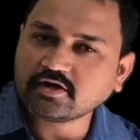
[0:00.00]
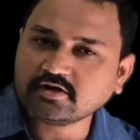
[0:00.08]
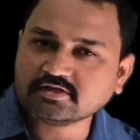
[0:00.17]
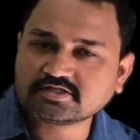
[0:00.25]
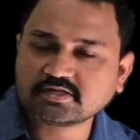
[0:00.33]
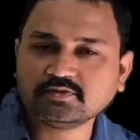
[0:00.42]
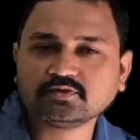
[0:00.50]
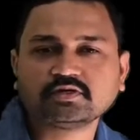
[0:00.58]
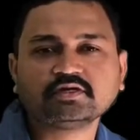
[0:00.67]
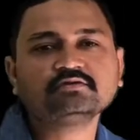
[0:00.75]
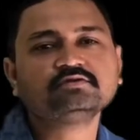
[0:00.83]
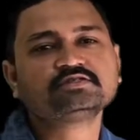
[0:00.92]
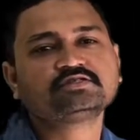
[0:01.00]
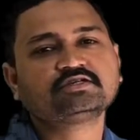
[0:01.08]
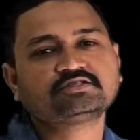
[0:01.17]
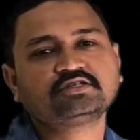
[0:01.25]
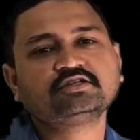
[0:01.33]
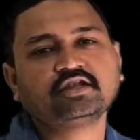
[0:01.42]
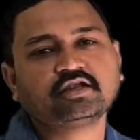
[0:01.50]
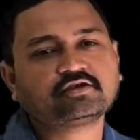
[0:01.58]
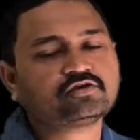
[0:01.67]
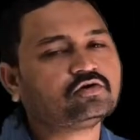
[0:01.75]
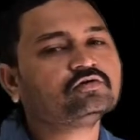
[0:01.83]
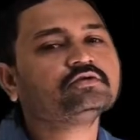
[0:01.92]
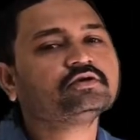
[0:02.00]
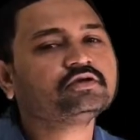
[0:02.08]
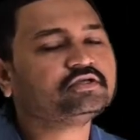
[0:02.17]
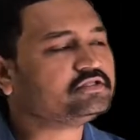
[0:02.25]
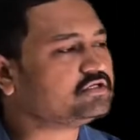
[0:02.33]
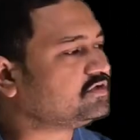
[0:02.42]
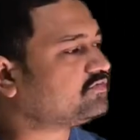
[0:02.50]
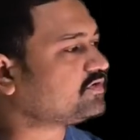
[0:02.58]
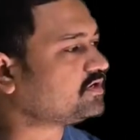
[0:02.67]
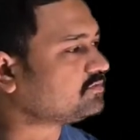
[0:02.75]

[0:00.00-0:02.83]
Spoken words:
distributed the 16 electron in the different